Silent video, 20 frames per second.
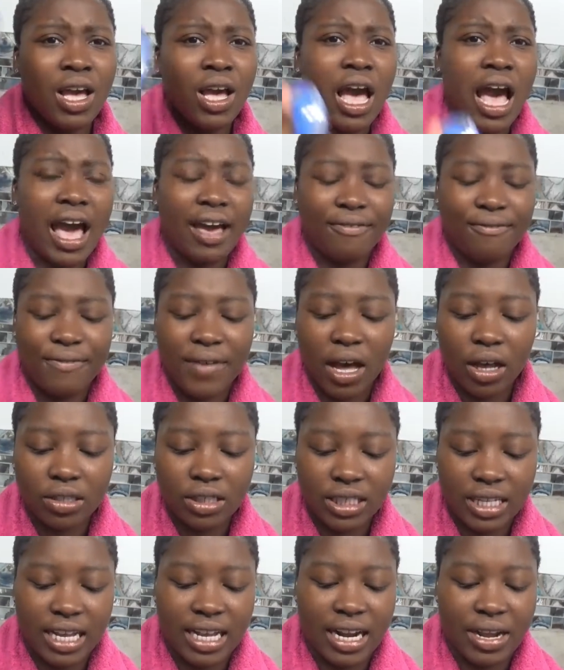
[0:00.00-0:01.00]
I
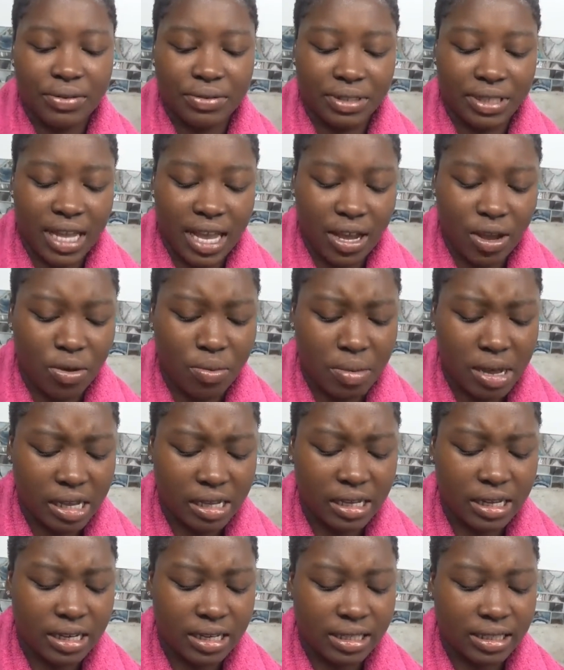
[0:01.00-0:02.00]
felt it and I was like, oh my
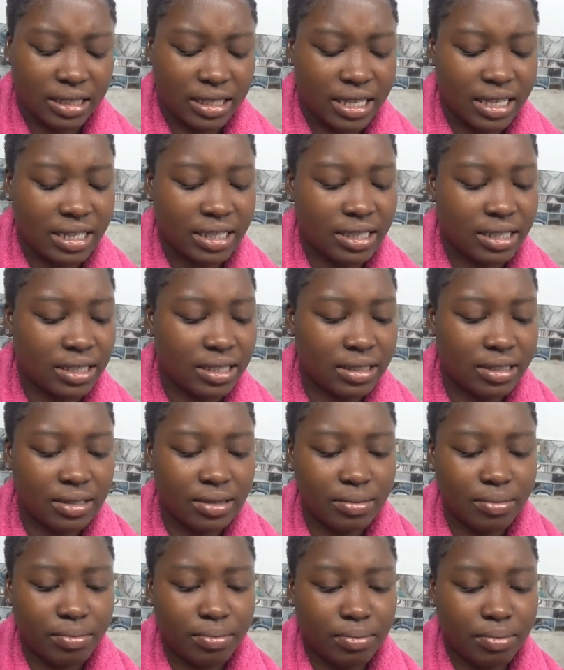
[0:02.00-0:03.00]
goodness, these
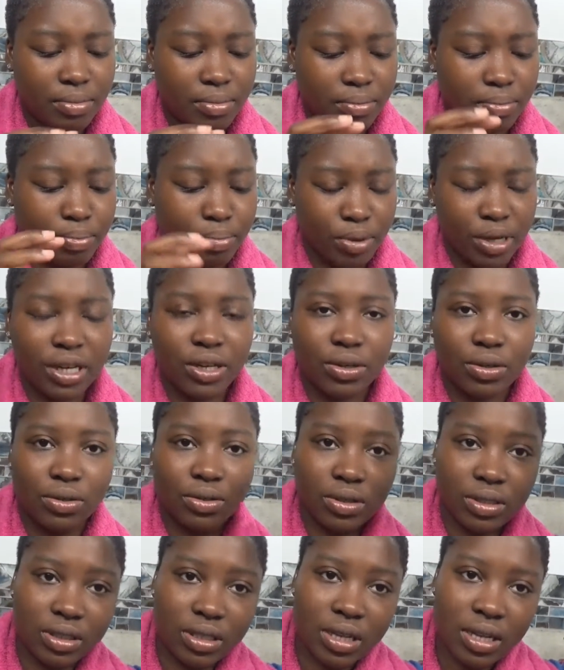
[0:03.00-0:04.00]

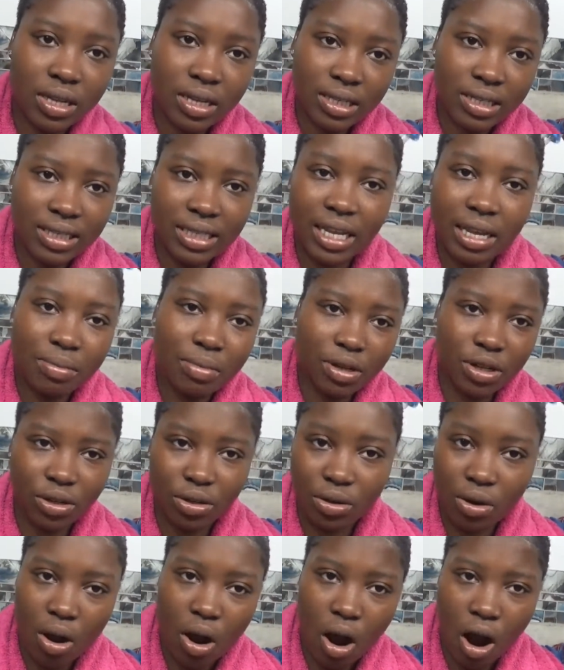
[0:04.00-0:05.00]
brittles seem a
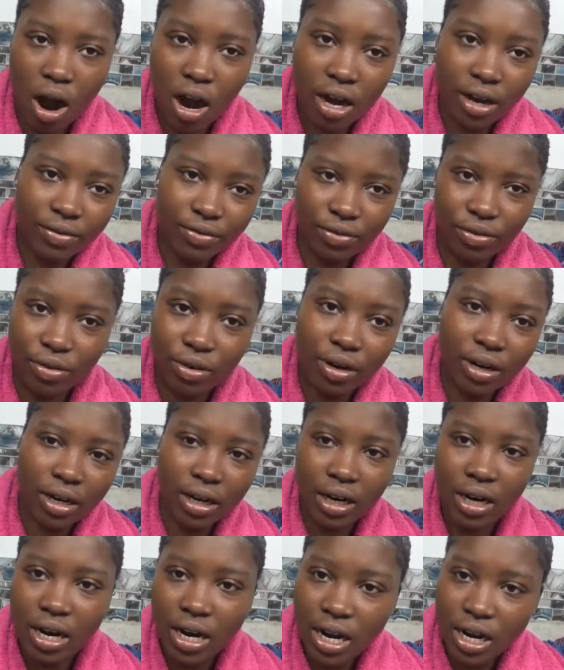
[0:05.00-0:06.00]
little hard
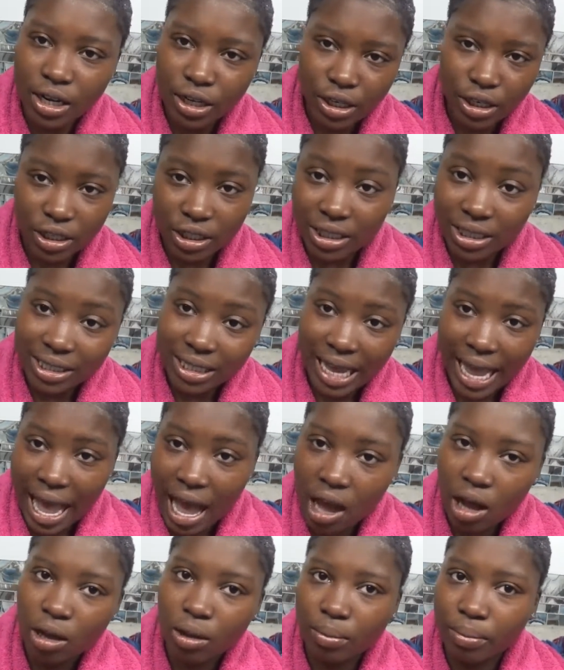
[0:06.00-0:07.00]
for your
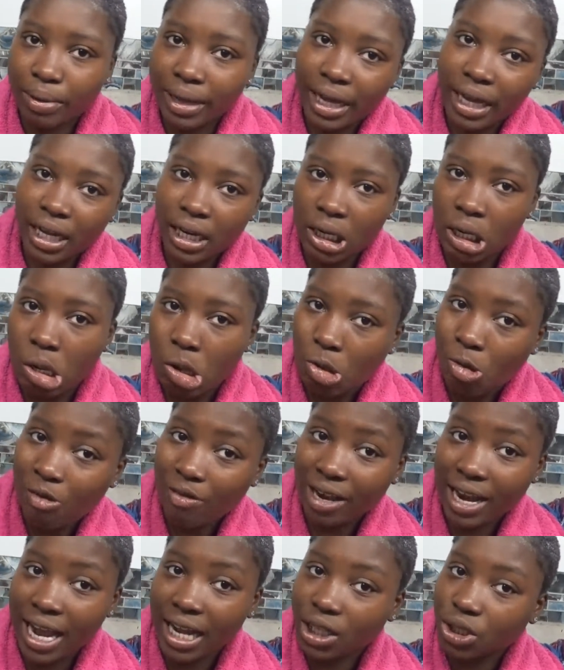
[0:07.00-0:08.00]
scalp, but
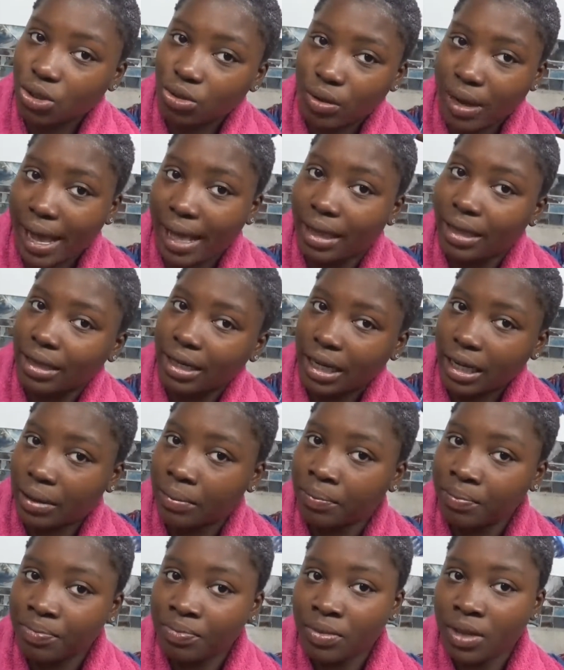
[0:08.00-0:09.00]
in
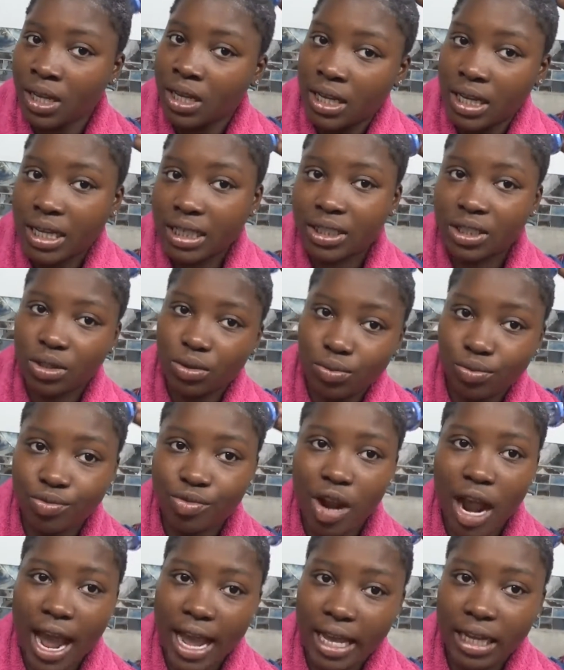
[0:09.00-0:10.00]
actuality, it's the
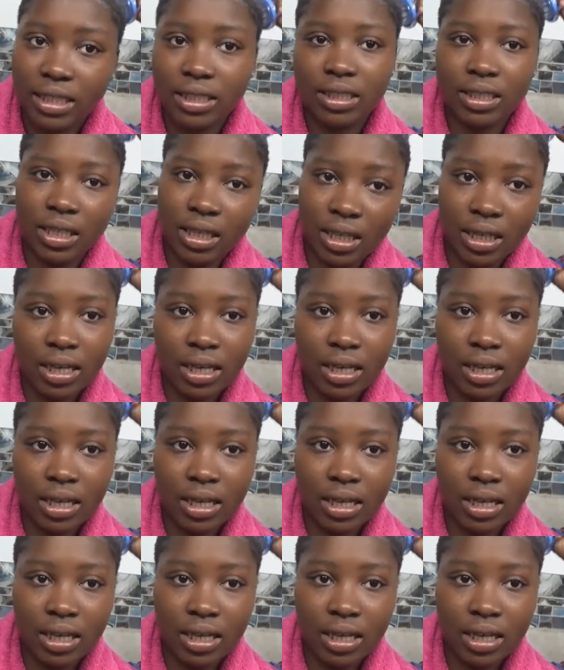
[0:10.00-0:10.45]
right